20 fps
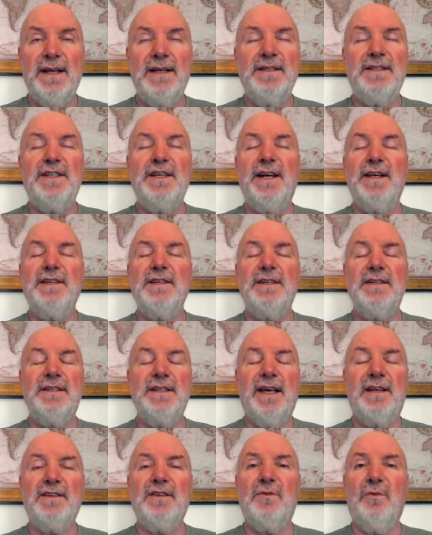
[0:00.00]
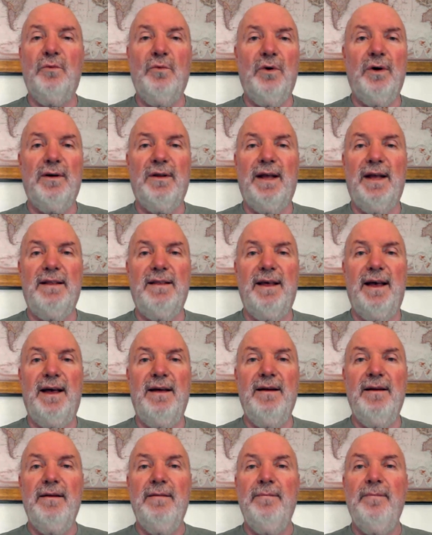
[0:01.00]
It just doesn't work like
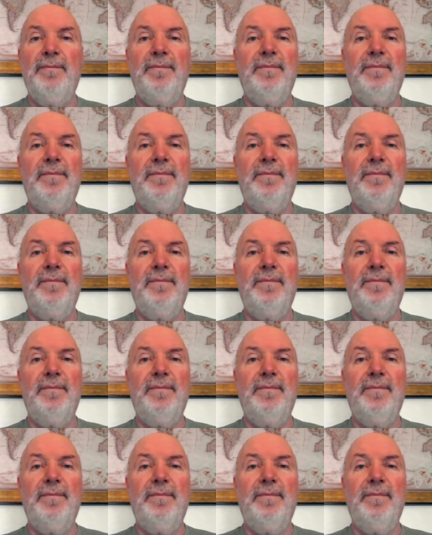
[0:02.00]
that.